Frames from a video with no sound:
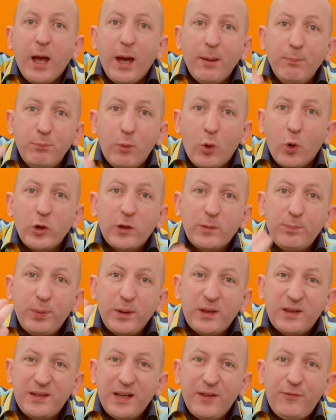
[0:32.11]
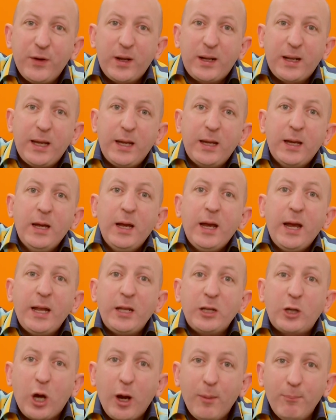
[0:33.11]
and more specifically
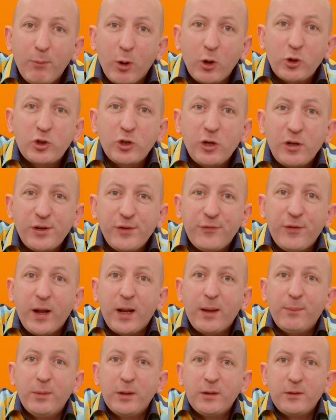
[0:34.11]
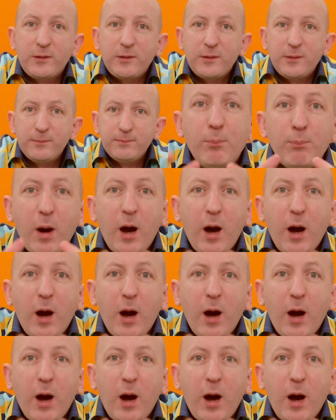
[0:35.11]
in commercial developments.